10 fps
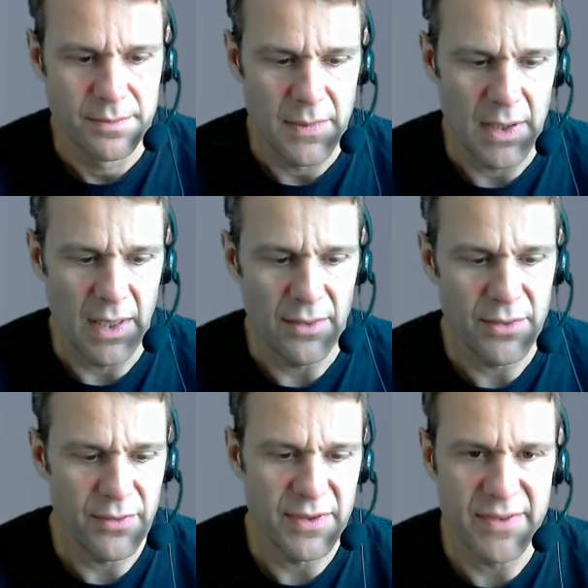Now,
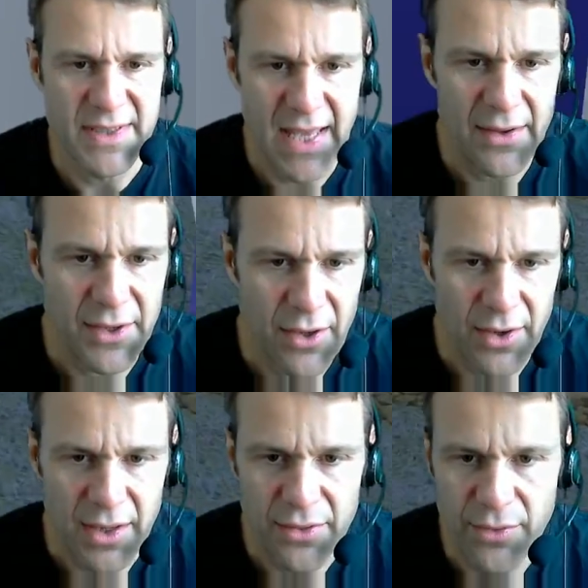so obviously if it's down, you
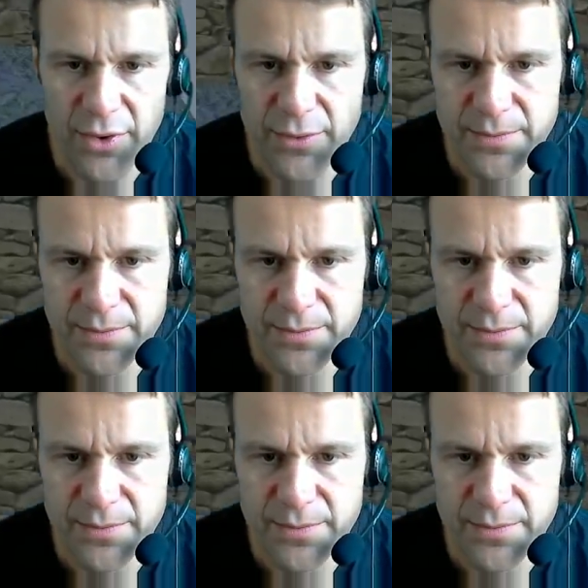can't get through.